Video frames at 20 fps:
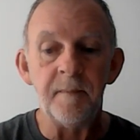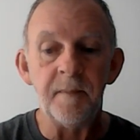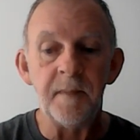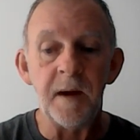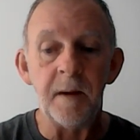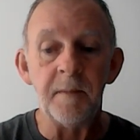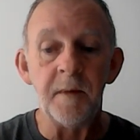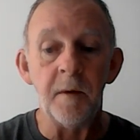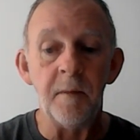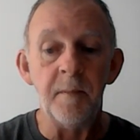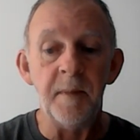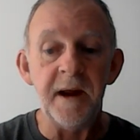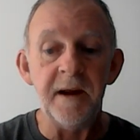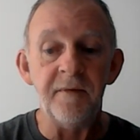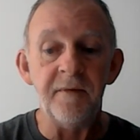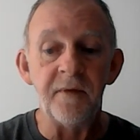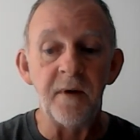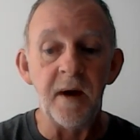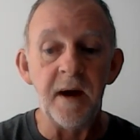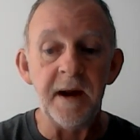I'm going to be
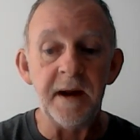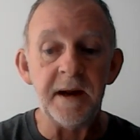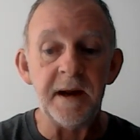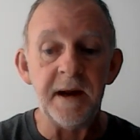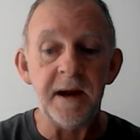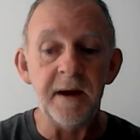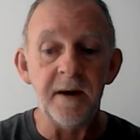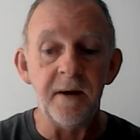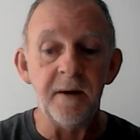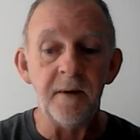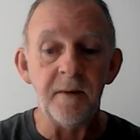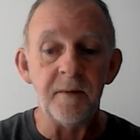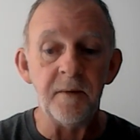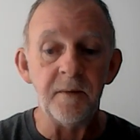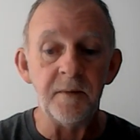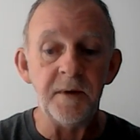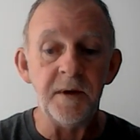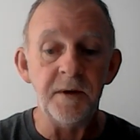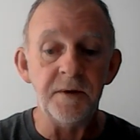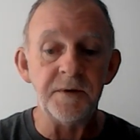frank here. I'm
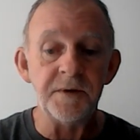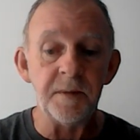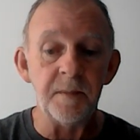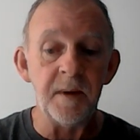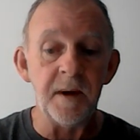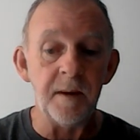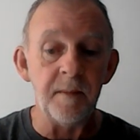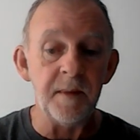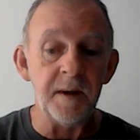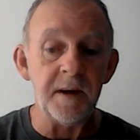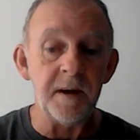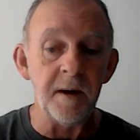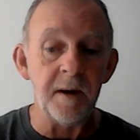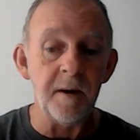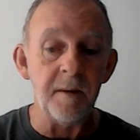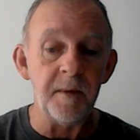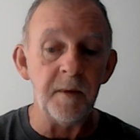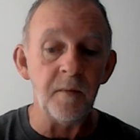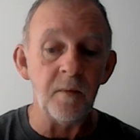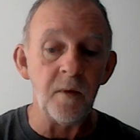going to use some
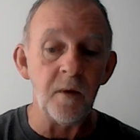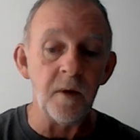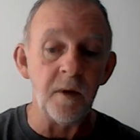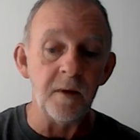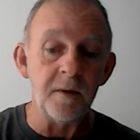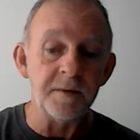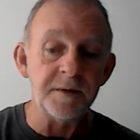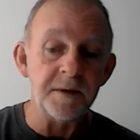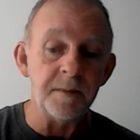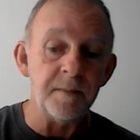unbecoming words.